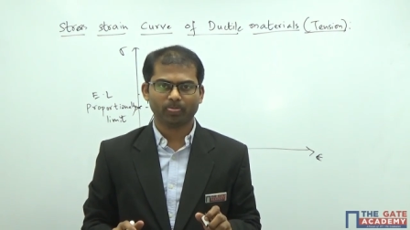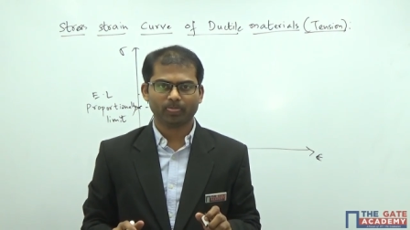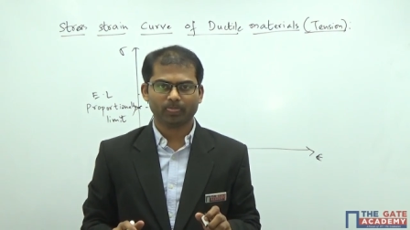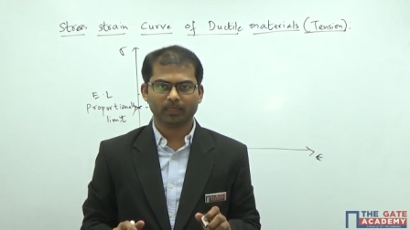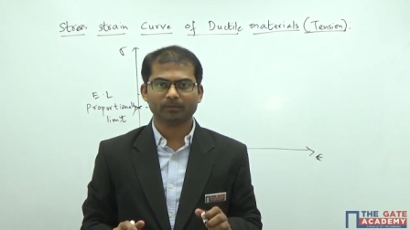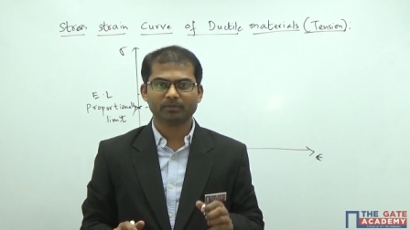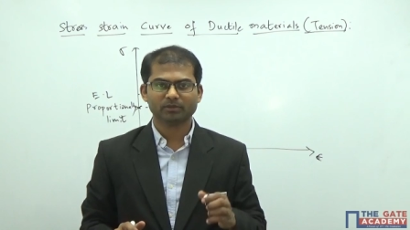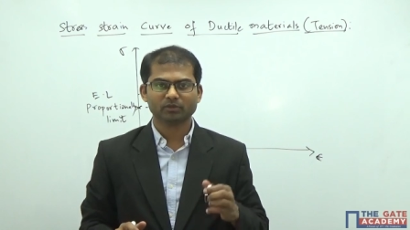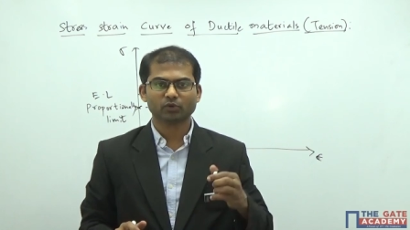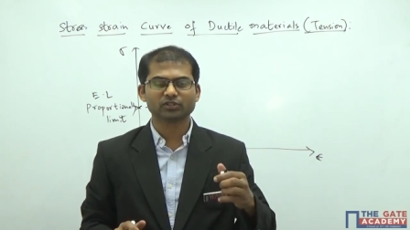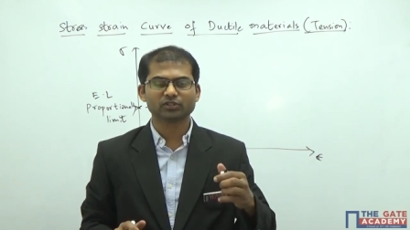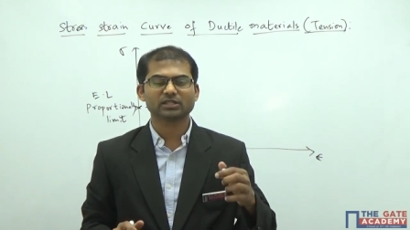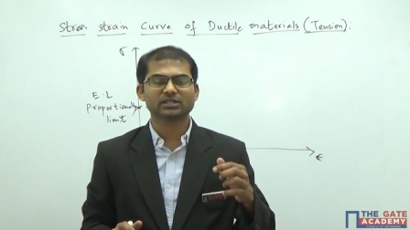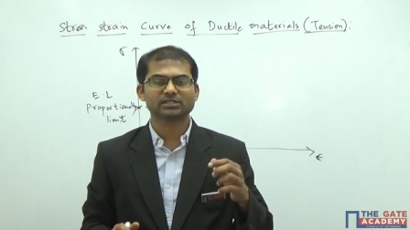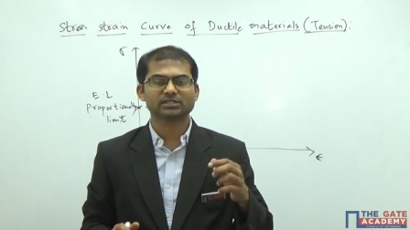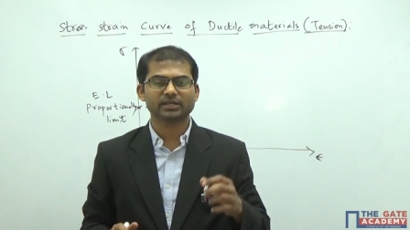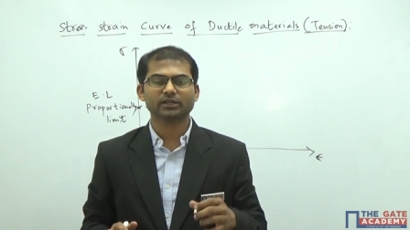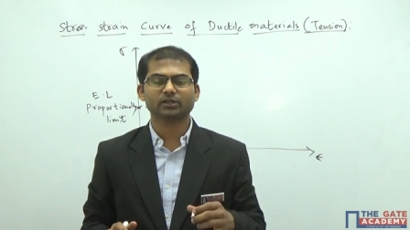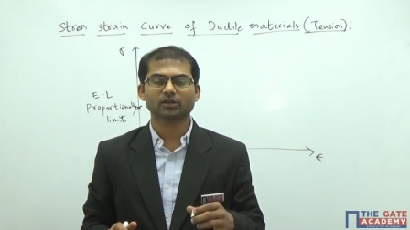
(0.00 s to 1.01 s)
That means original
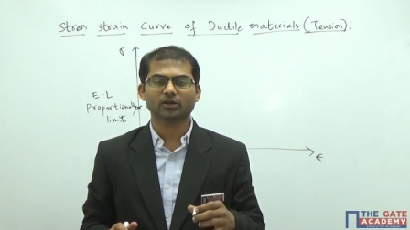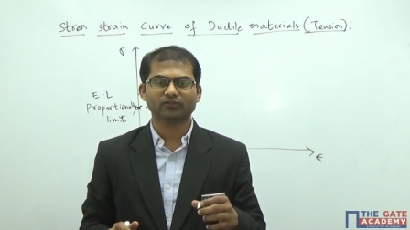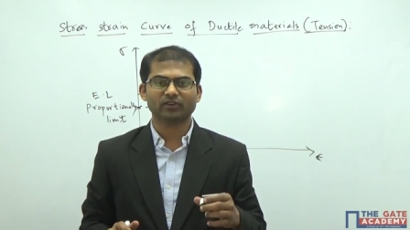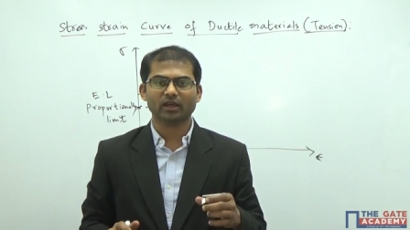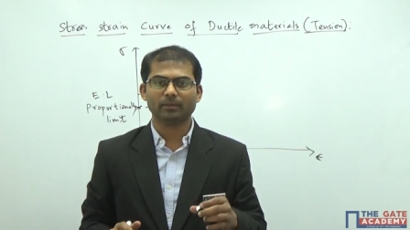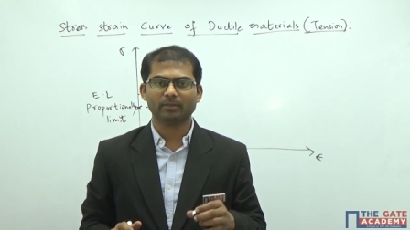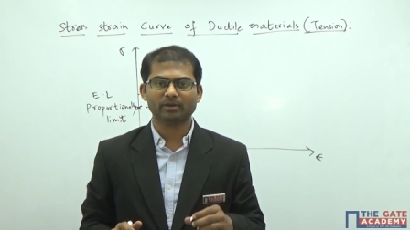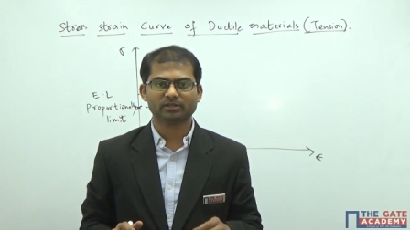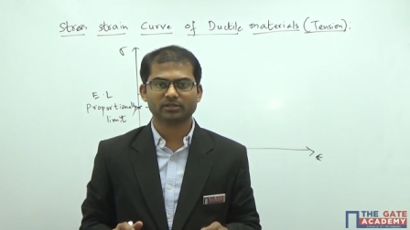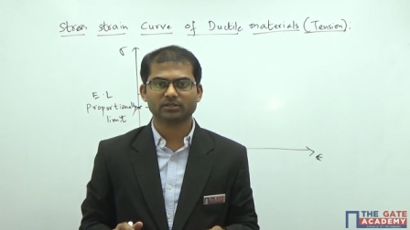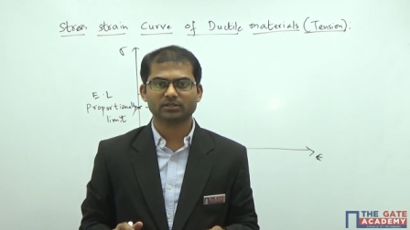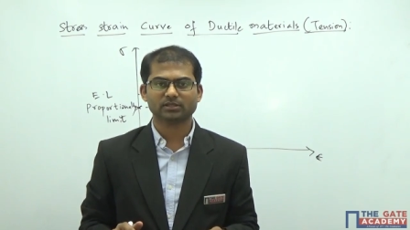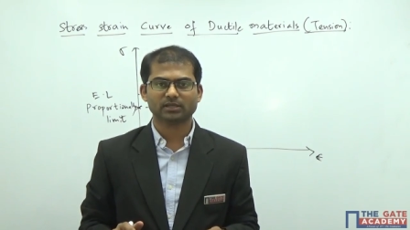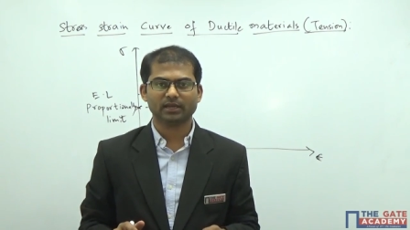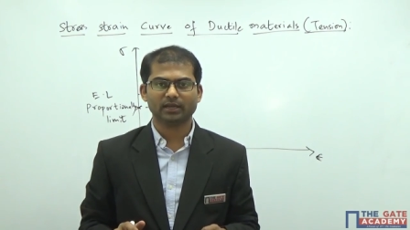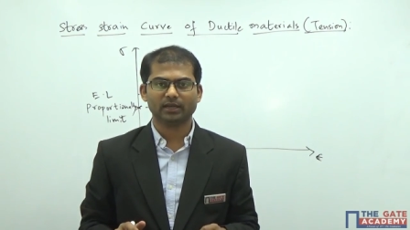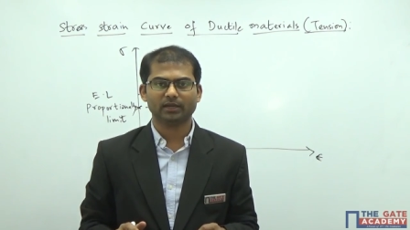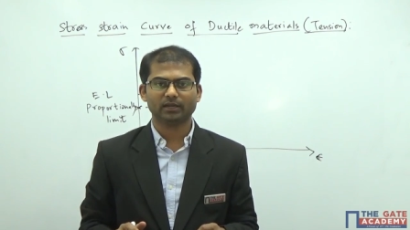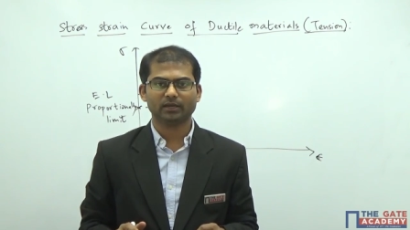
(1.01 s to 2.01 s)
state of dimensions
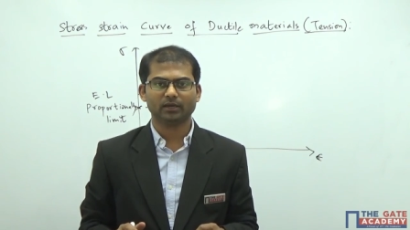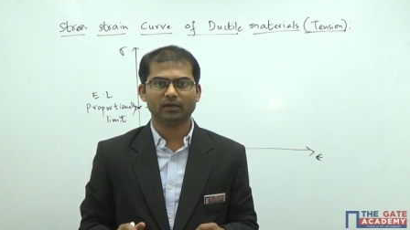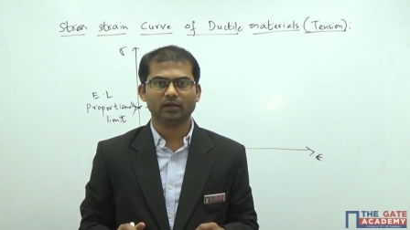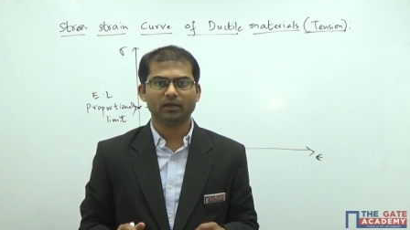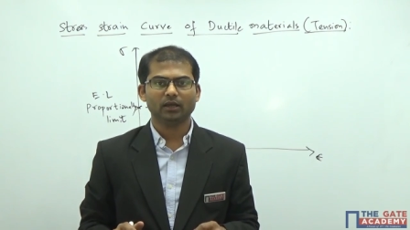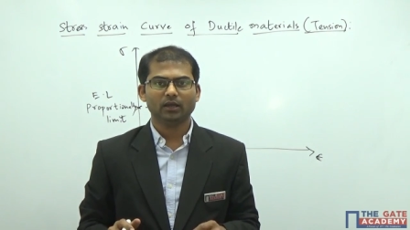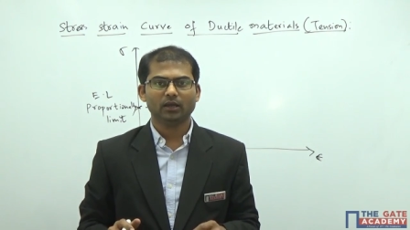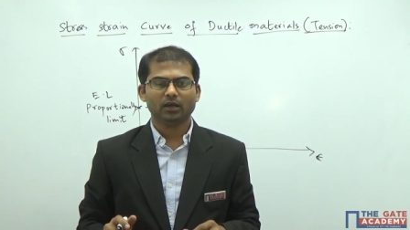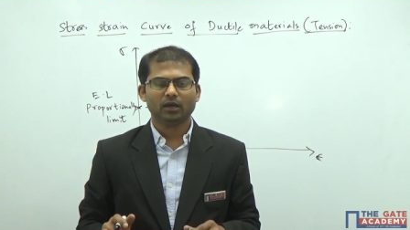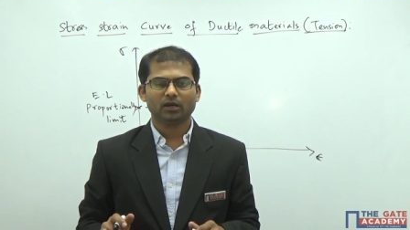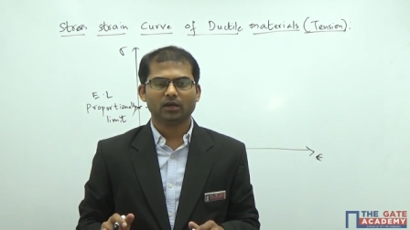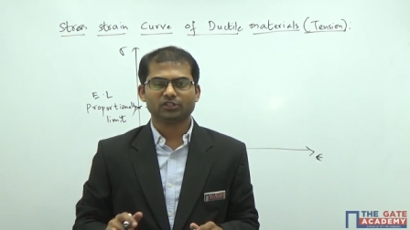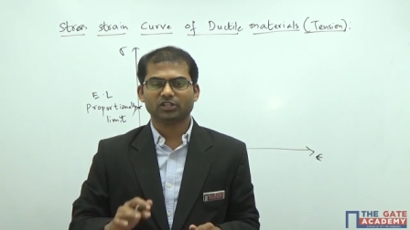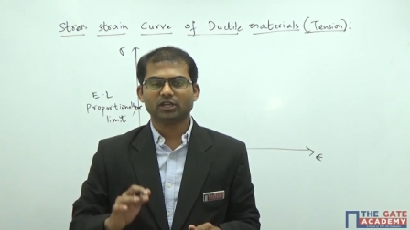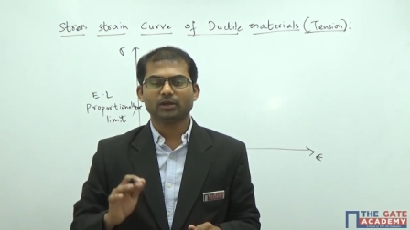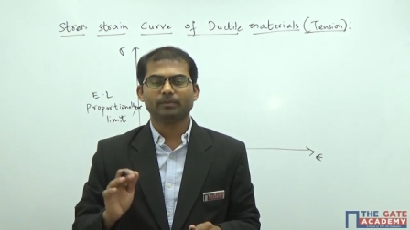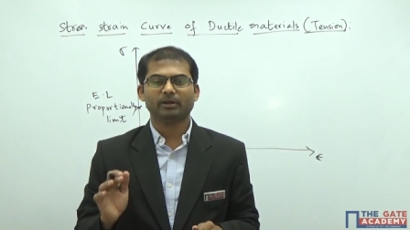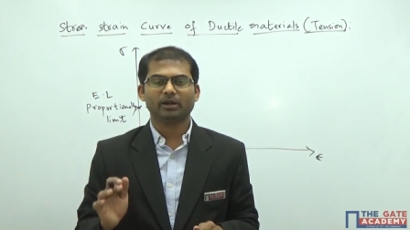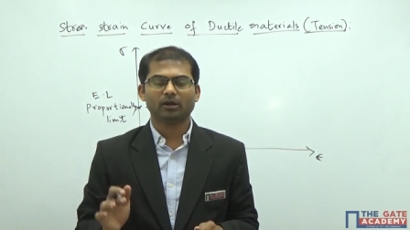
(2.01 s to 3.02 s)
and
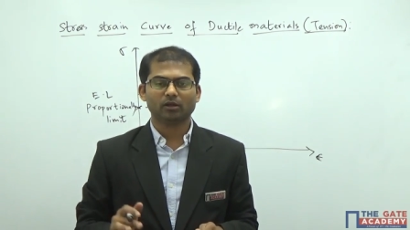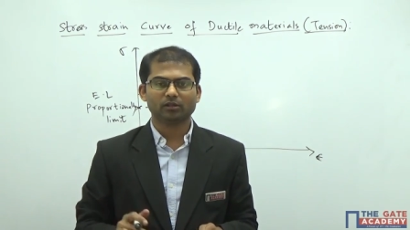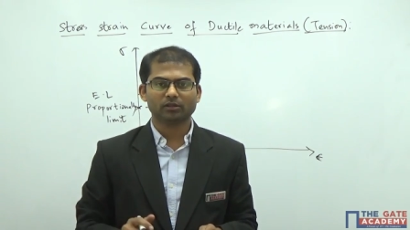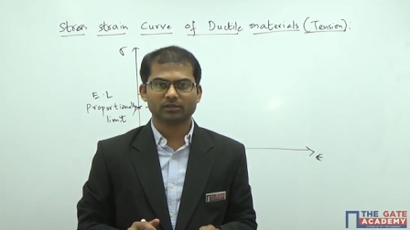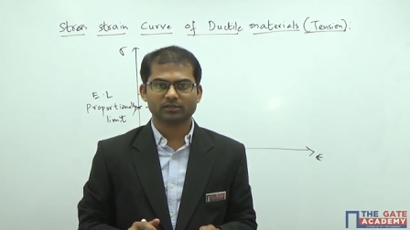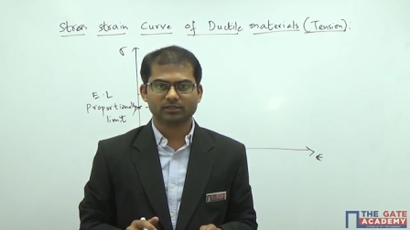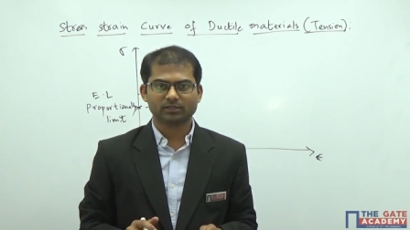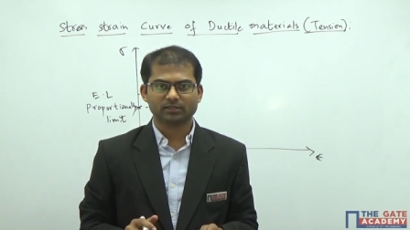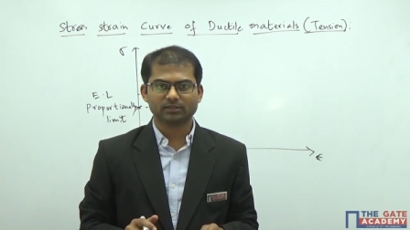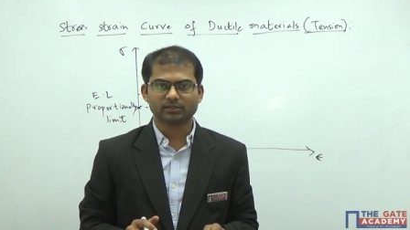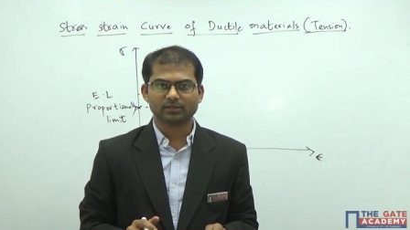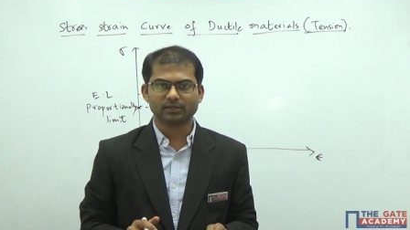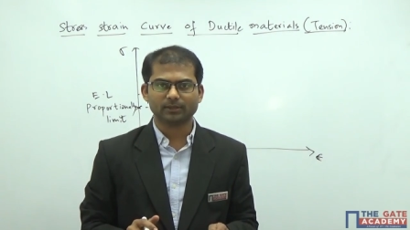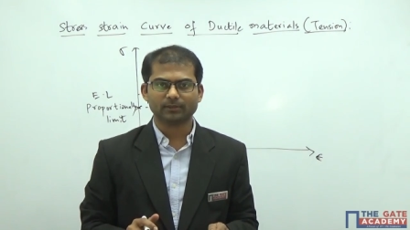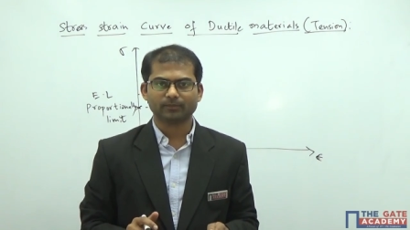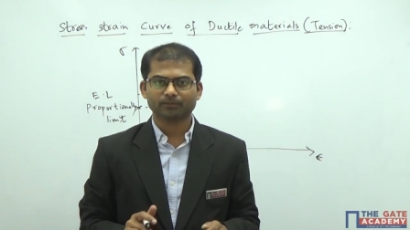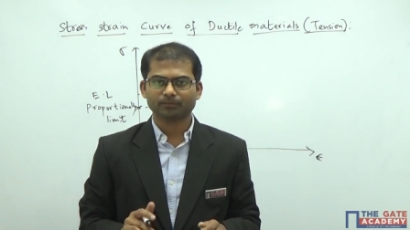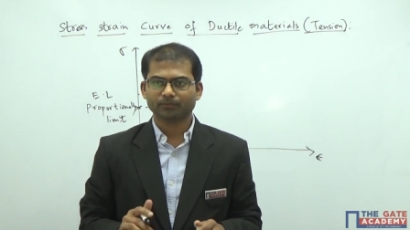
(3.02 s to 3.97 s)
shape and all these things here.